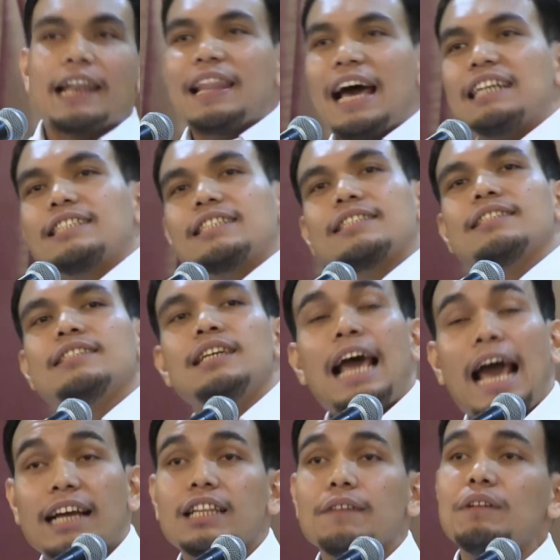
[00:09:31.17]

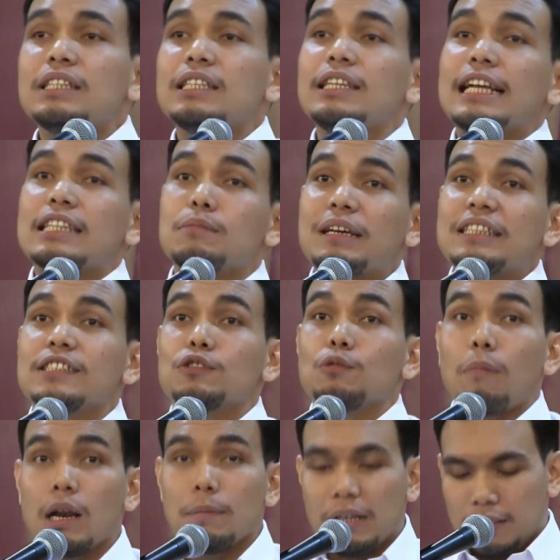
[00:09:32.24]
that's activity detrimental to
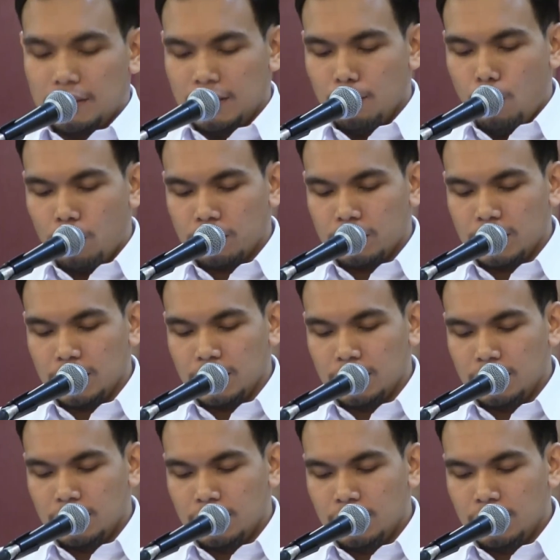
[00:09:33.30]
parliamentary democracy